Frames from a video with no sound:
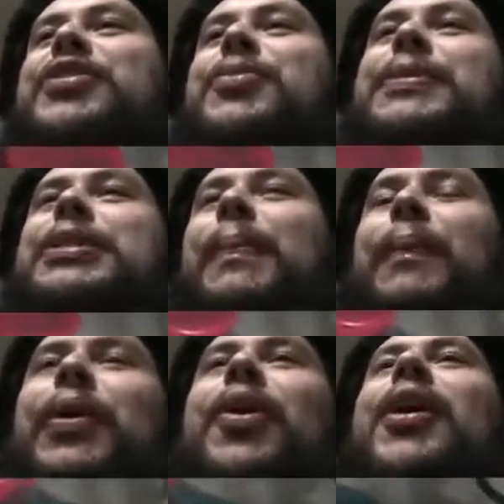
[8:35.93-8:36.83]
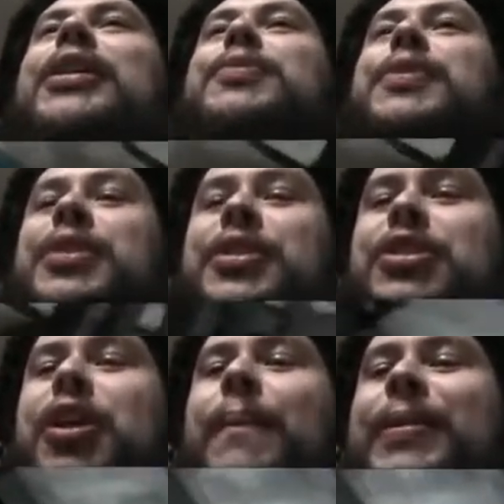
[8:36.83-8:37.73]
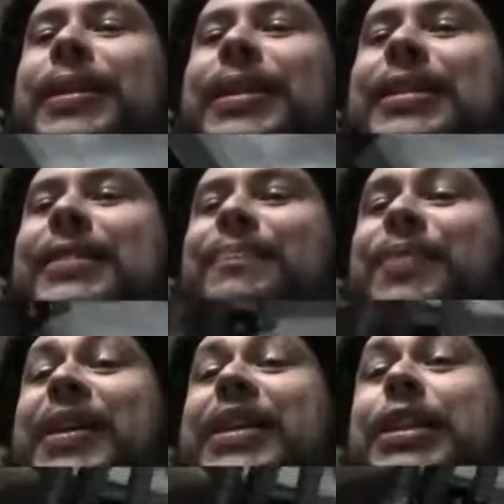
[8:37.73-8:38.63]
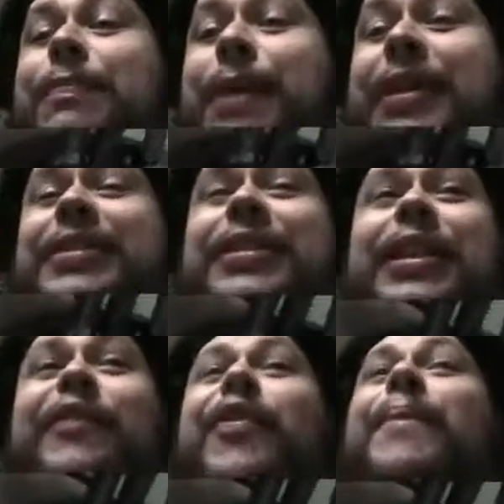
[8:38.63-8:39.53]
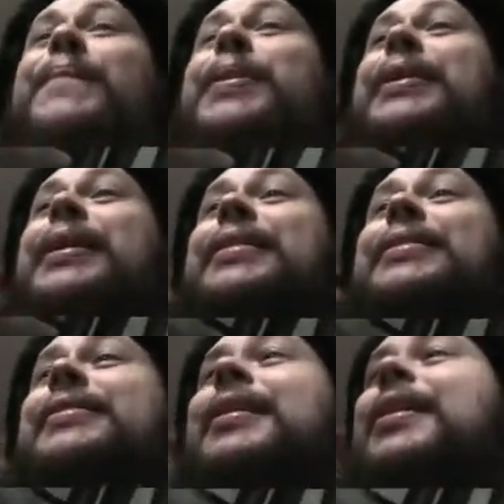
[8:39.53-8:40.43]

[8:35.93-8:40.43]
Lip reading: You'll be surprised when you stop and listen, especially from beginners.